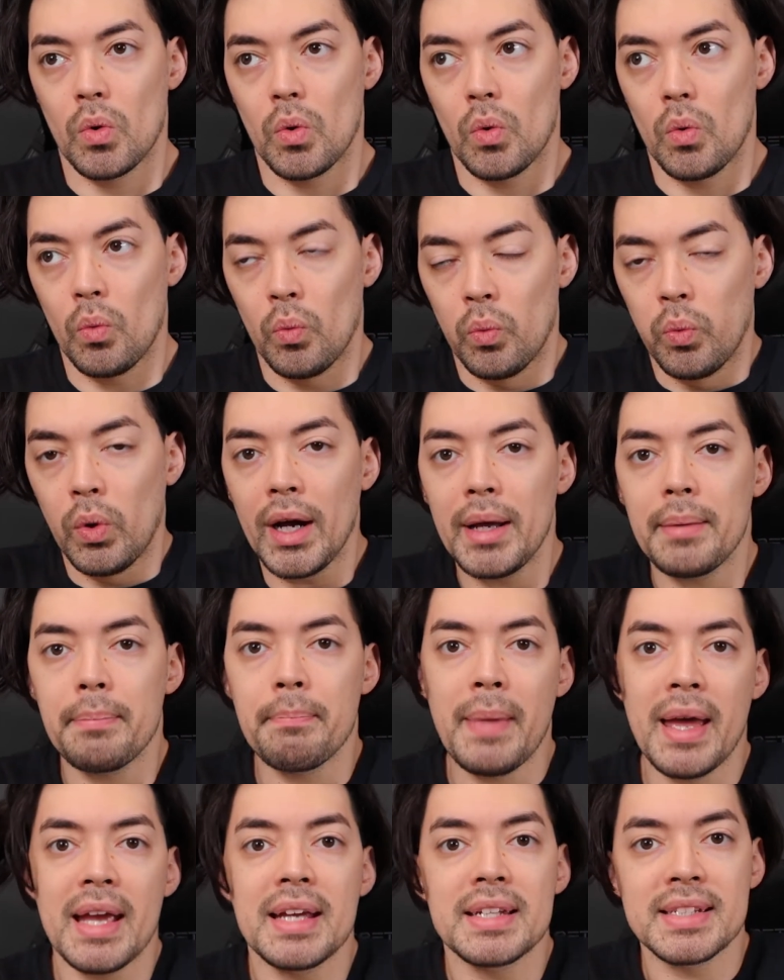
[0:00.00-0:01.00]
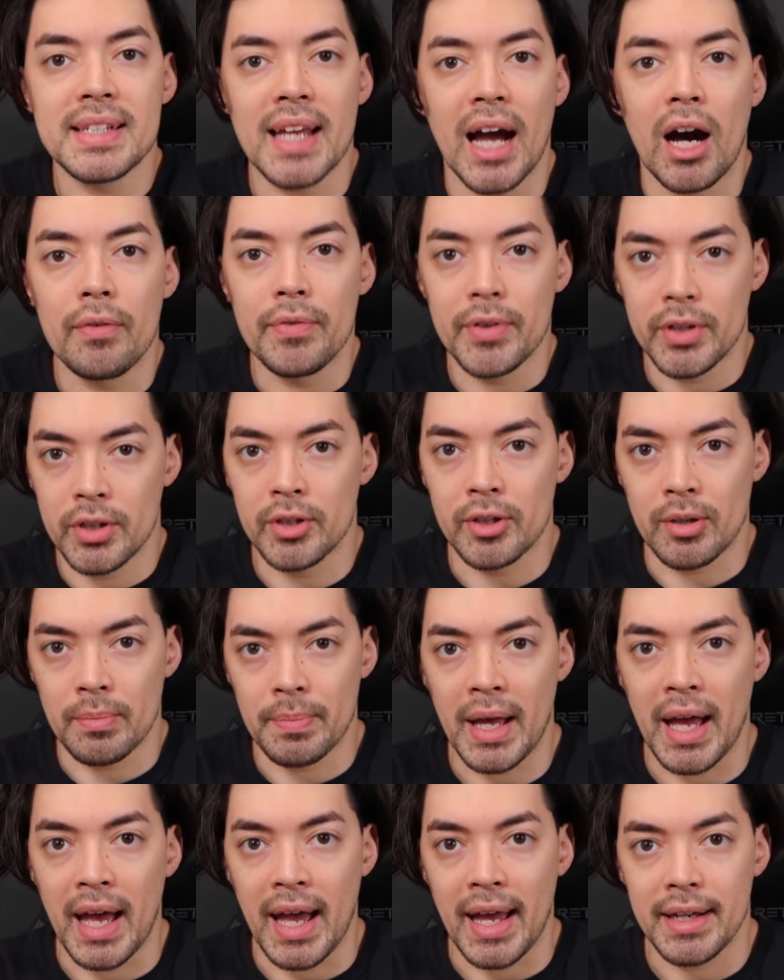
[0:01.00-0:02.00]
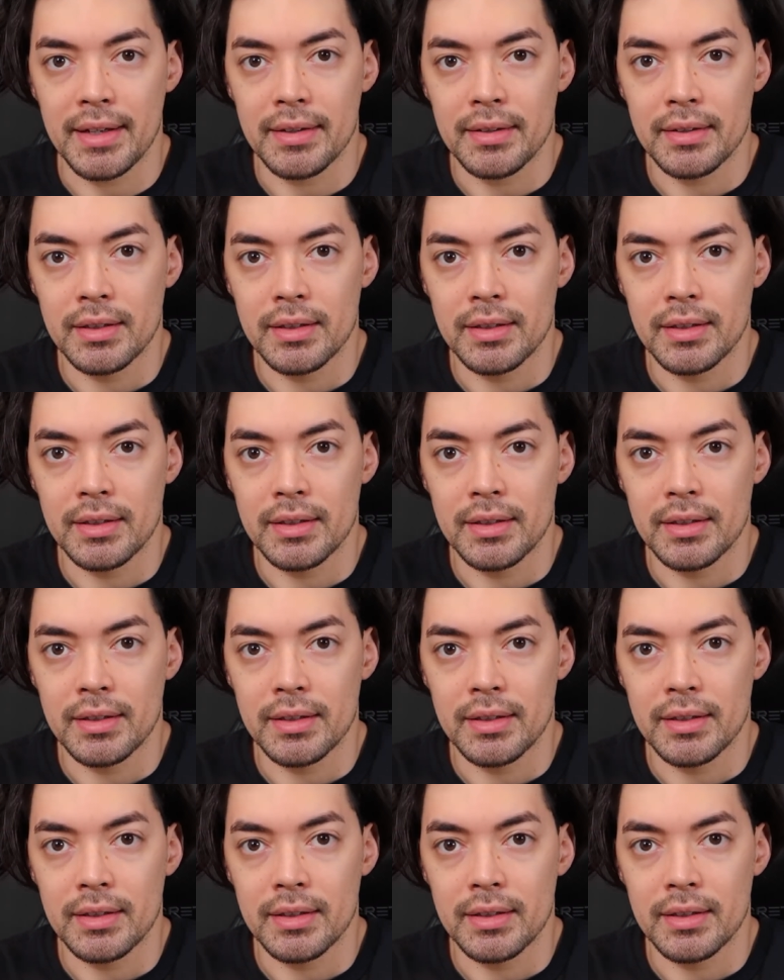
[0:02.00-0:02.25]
what makes the outfit good or bad,